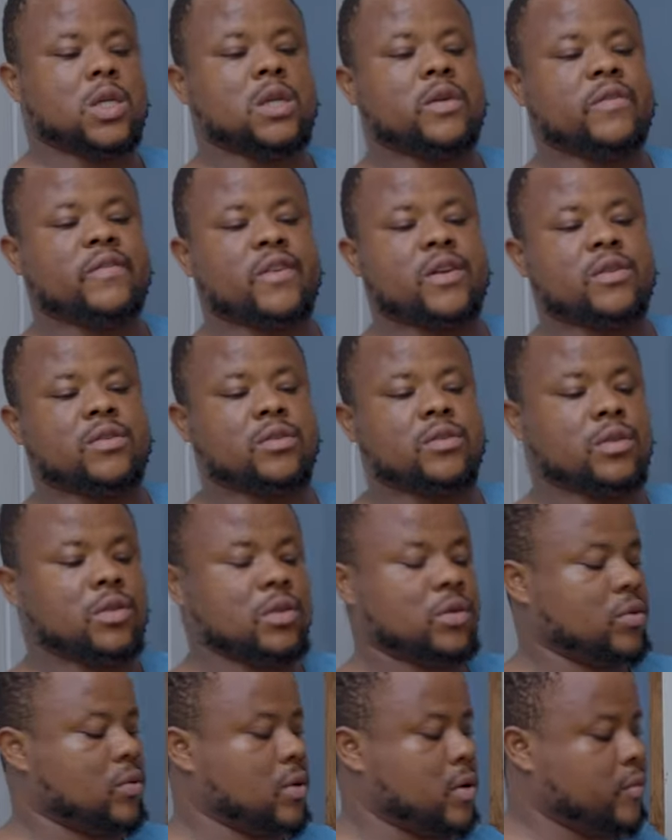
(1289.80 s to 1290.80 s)
never use
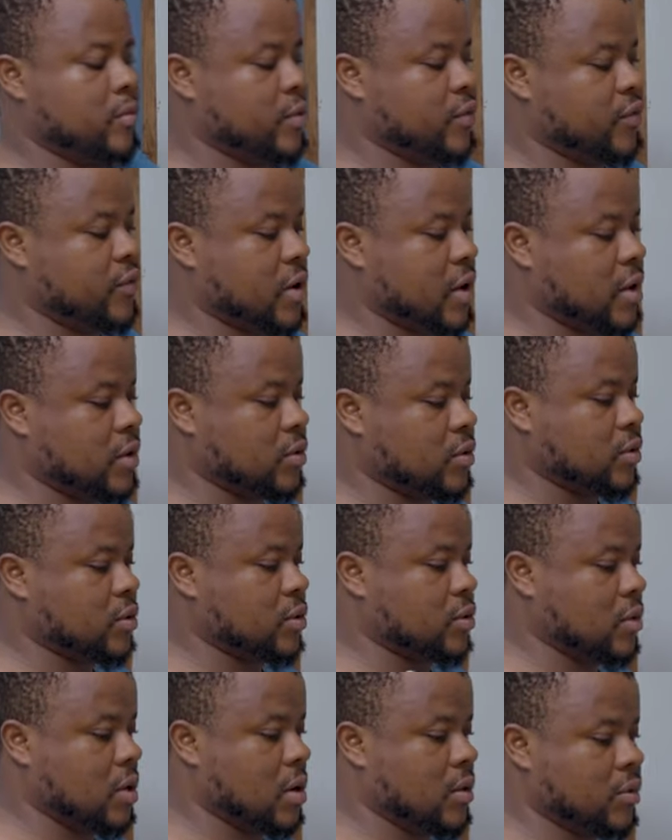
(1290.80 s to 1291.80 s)
this one before. I use
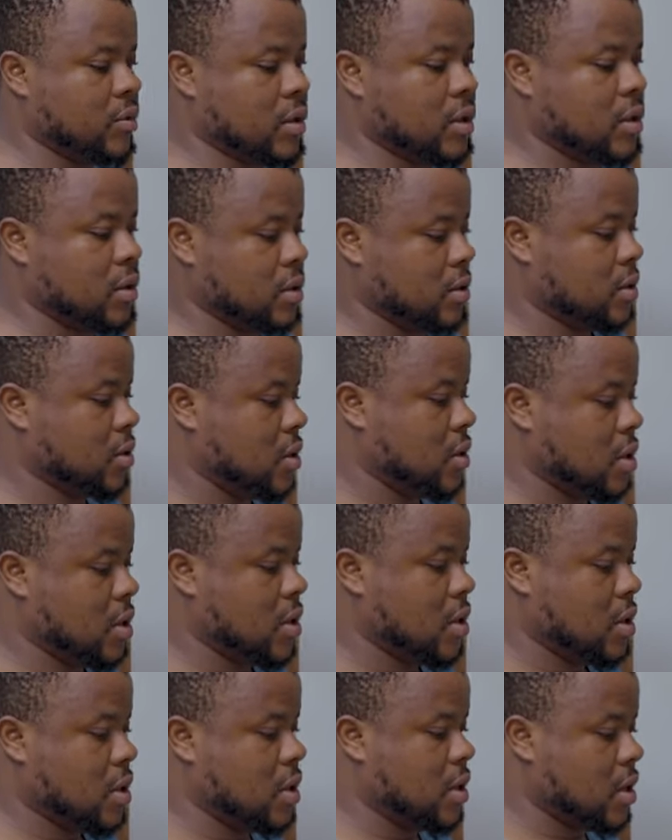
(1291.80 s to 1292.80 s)
the one
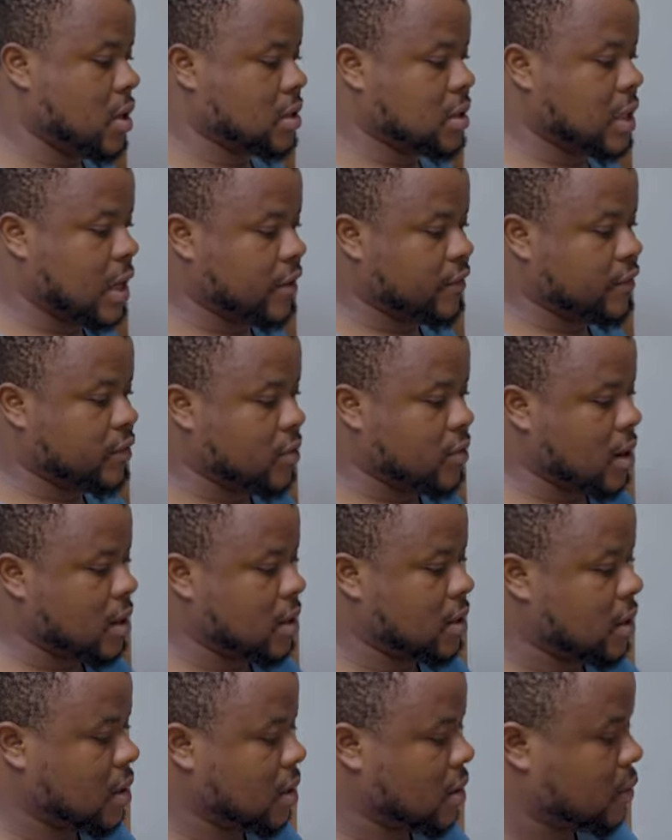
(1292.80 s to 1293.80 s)
with HIV
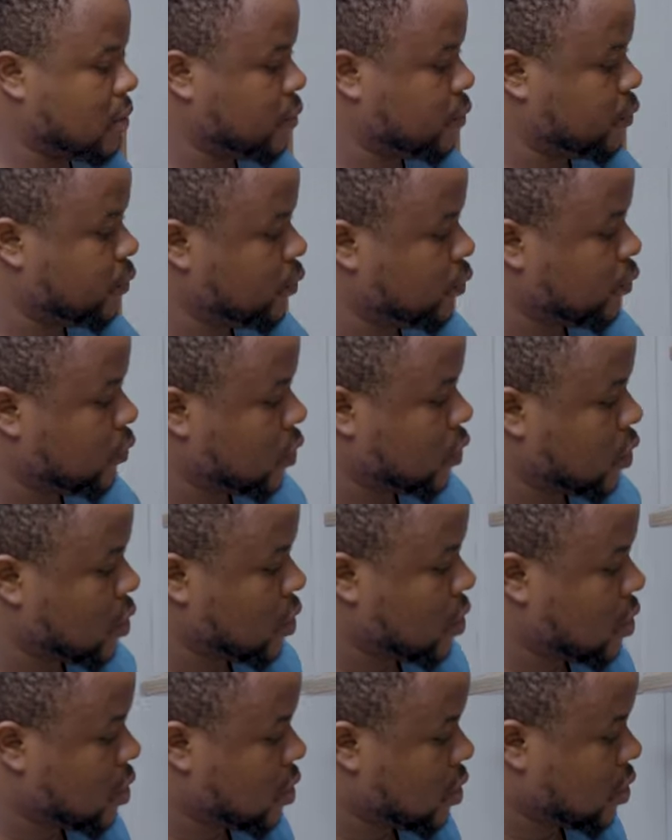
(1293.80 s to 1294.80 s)
one now.
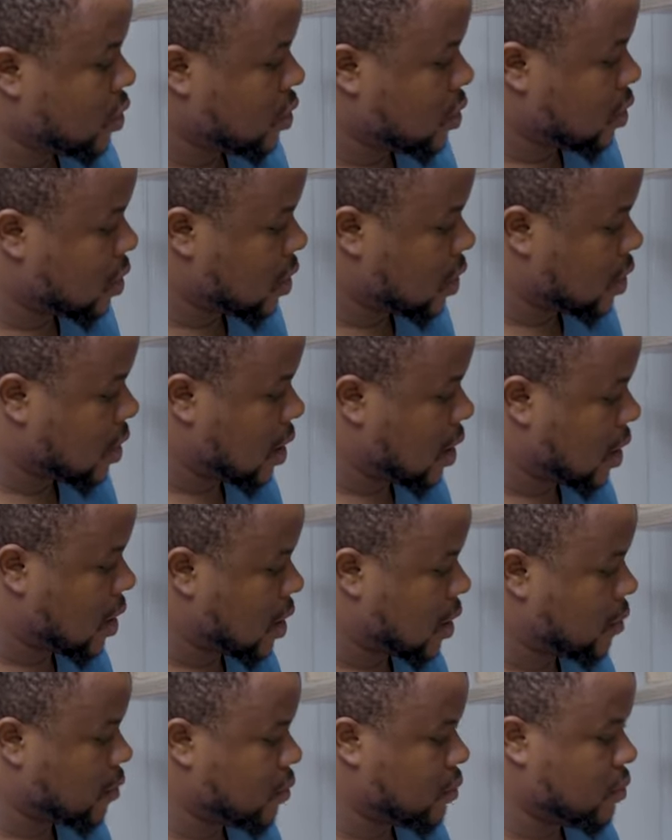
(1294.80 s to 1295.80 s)
Take knock.